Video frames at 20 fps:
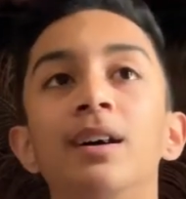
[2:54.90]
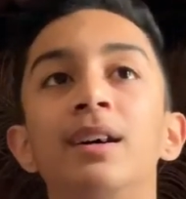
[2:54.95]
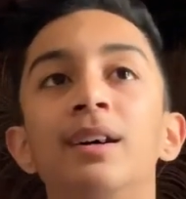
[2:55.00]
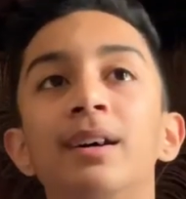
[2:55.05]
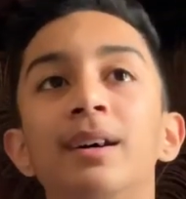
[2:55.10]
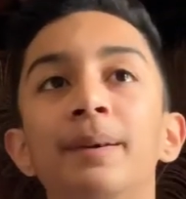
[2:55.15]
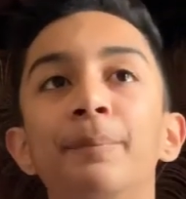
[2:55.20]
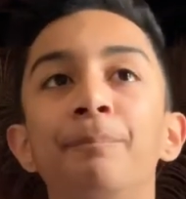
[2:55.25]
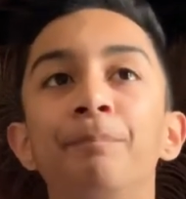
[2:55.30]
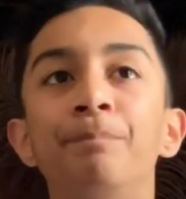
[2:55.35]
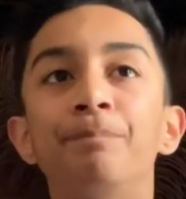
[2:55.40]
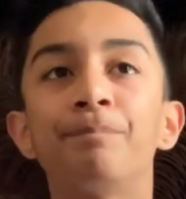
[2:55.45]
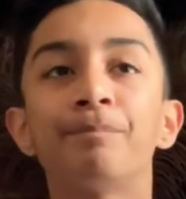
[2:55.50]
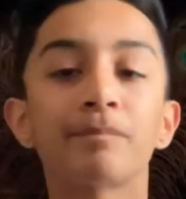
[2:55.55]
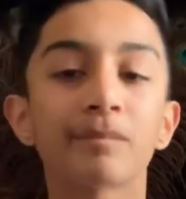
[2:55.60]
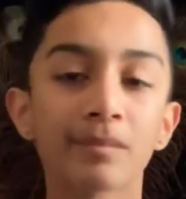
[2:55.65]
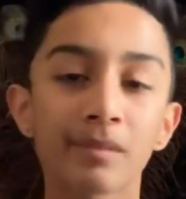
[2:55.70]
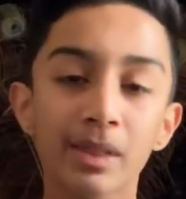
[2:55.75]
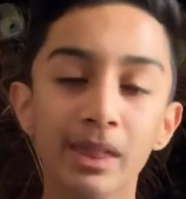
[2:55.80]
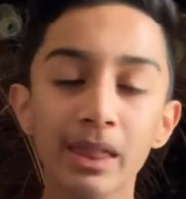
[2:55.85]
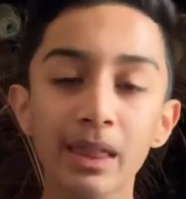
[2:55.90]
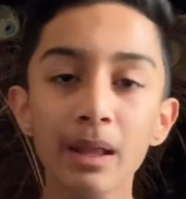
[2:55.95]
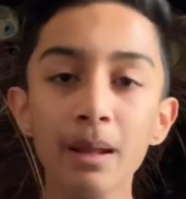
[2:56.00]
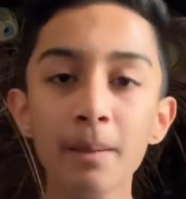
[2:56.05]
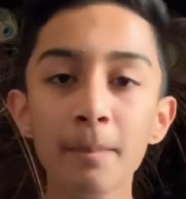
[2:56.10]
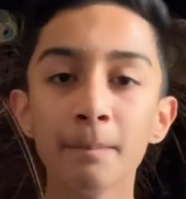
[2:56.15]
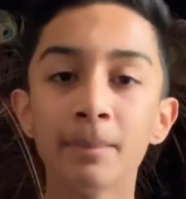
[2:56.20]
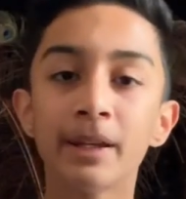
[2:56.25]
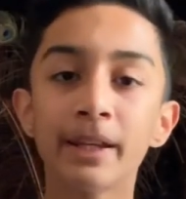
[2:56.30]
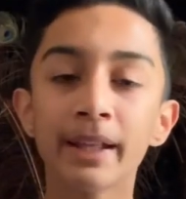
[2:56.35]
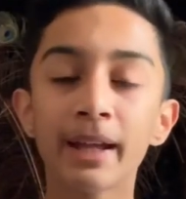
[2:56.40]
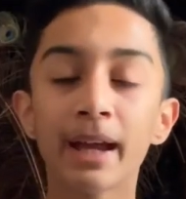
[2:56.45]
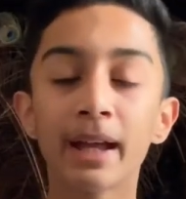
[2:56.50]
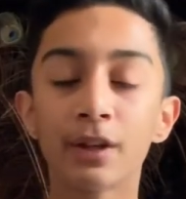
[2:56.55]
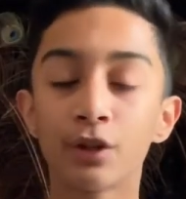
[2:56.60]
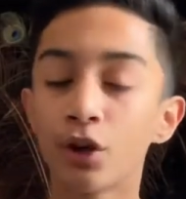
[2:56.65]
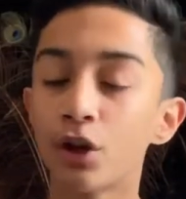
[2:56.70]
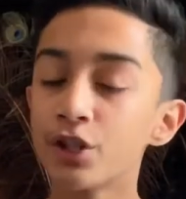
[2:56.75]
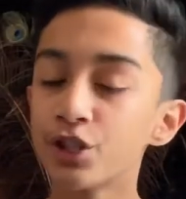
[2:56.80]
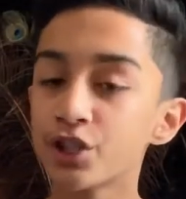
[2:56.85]
But yeah,
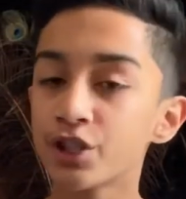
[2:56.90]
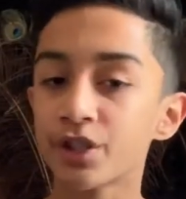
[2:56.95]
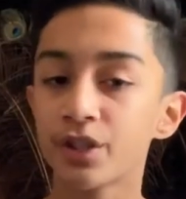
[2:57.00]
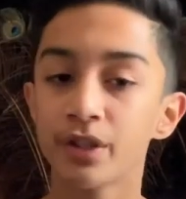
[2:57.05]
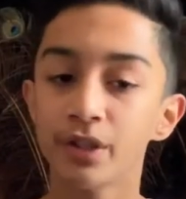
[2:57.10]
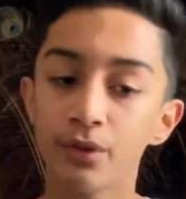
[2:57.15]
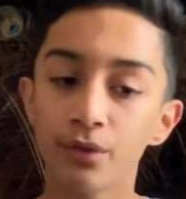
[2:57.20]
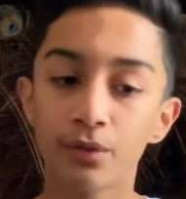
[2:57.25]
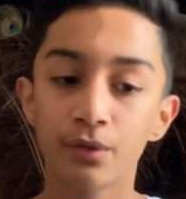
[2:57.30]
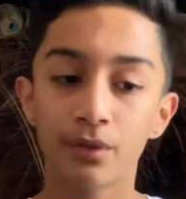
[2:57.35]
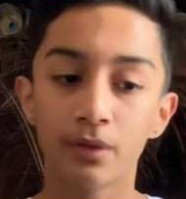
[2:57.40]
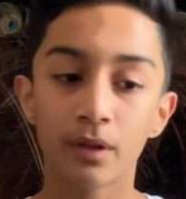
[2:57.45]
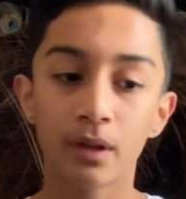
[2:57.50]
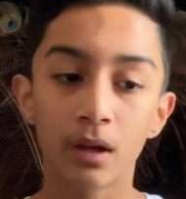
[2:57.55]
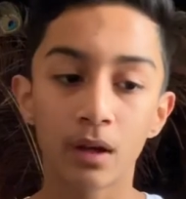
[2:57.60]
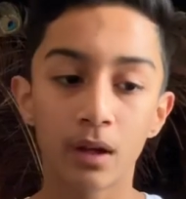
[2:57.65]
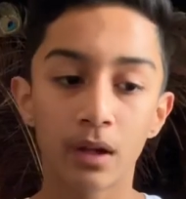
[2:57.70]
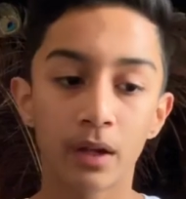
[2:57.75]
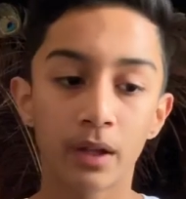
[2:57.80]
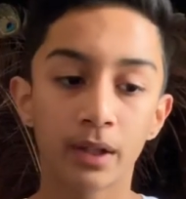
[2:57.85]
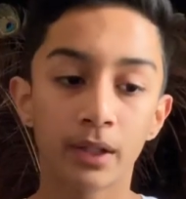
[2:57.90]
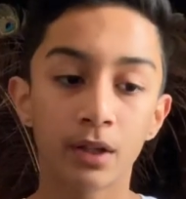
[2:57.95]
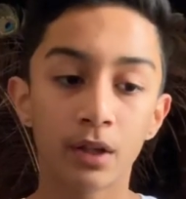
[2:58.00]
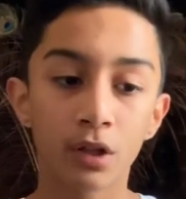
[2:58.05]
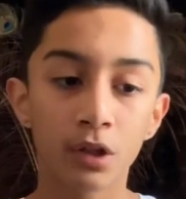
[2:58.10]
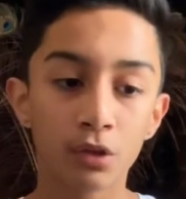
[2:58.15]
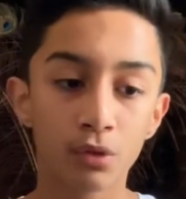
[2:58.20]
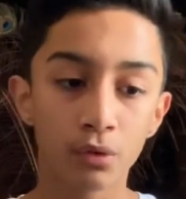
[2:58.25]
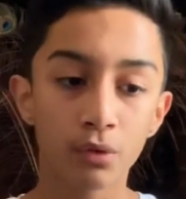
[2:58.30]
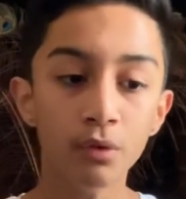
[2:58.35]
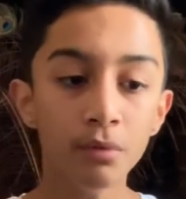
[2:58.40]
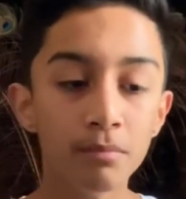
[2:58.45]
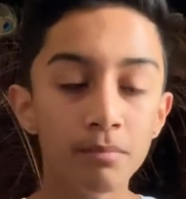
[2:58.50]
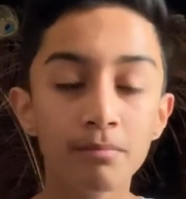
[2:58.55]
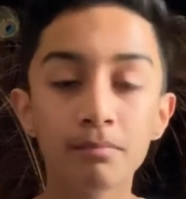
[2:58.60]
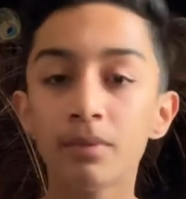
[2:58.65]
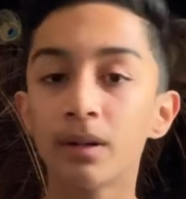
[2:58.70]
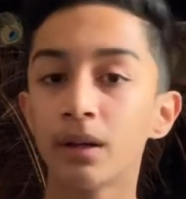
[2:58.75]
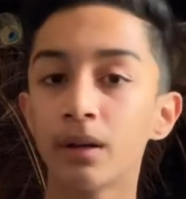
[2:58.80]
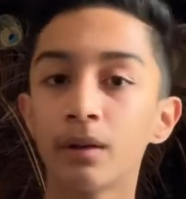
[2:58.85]
not just a new year
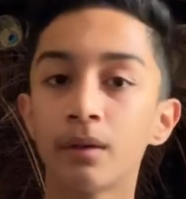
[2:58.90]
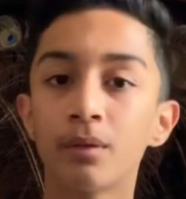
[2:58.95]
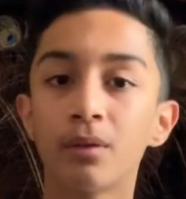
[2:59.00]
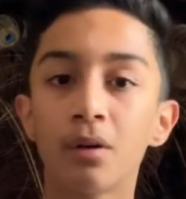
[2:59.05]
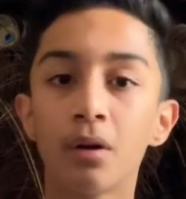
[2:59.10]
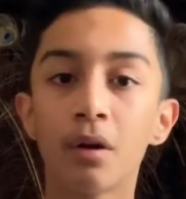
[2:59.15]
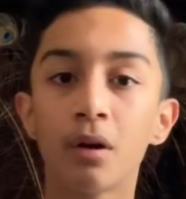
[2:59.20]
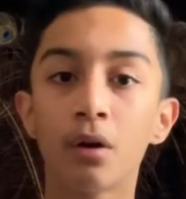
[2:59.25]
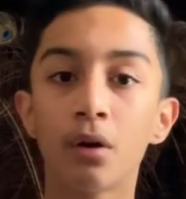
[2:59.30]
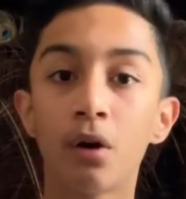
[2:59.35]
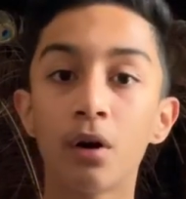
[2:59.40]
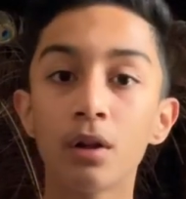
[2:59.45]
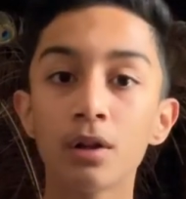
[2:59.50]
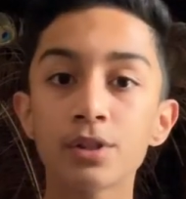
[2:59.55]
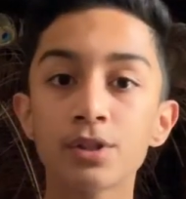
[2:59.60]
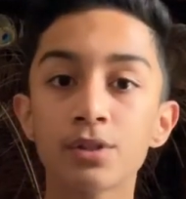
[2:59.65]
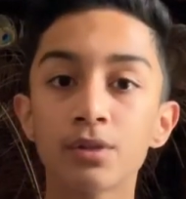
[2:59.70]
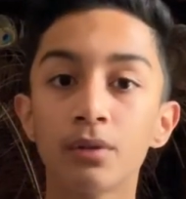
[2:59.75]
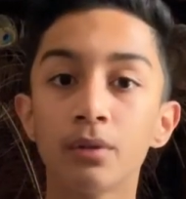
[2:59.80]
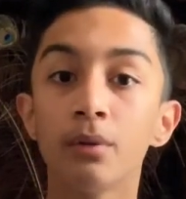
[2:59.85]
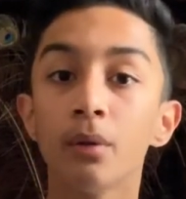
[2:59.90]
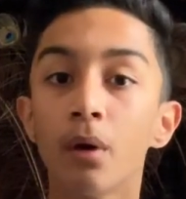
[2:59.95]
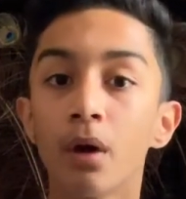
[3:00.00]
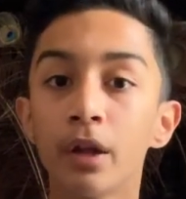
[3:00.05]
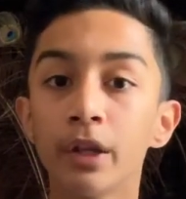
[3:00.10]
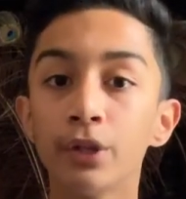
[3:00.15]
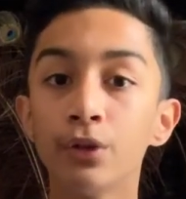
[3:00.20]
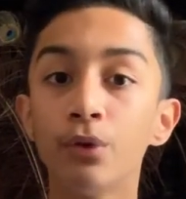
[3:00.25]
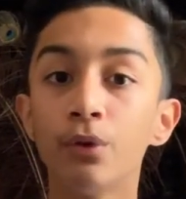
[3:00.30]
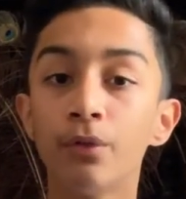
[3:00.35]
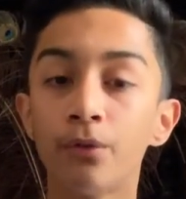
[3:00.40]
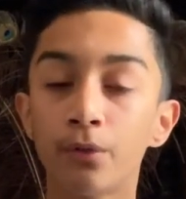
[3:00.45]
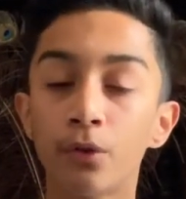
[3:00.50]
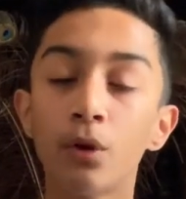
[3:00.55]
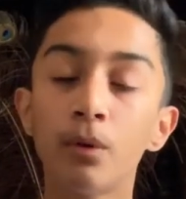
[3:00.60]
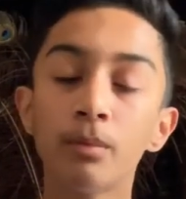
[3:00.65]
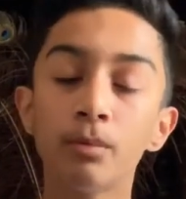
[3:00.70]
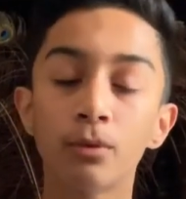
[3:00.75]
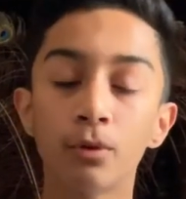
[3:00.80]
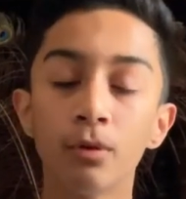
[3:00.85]
group, but also a new
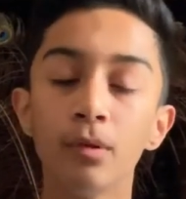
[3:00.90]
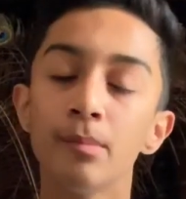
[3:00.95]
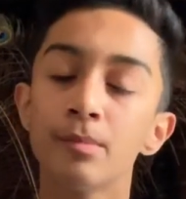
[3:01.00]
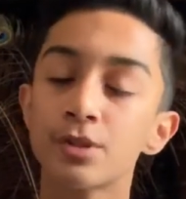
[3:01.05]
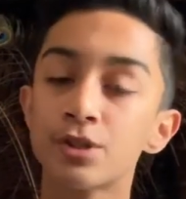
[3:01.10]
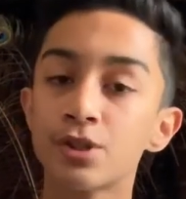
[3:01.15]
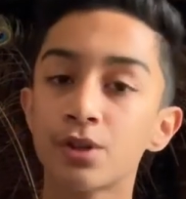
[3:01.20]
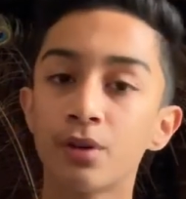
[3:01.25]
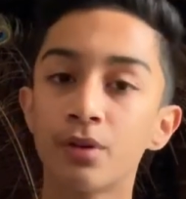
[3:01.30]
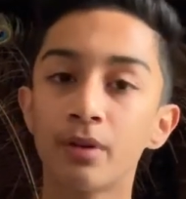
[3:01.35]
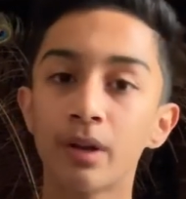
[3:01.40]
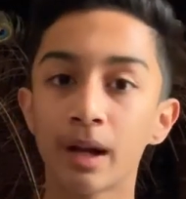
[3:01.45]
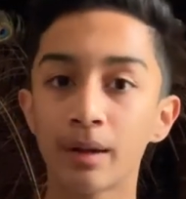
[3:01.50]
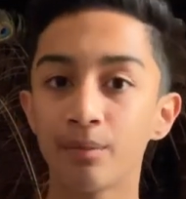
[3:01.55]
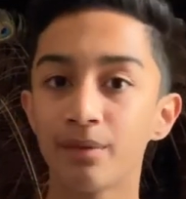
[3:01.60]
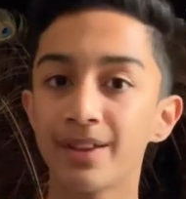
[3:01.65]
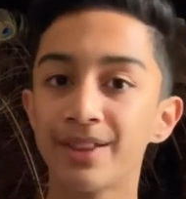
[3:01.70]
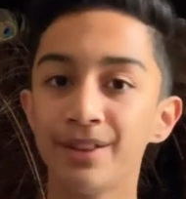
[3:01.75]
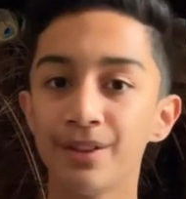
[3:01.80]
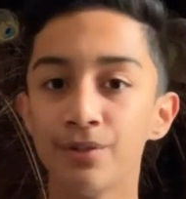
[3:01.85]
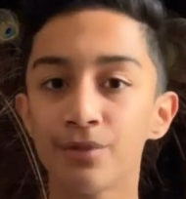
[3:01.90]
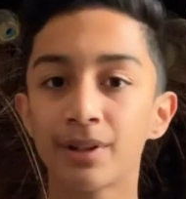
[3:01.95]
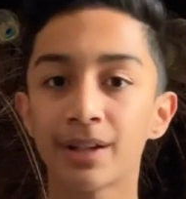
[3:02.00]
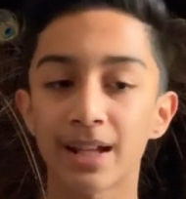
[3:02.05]
form group. So I'm with new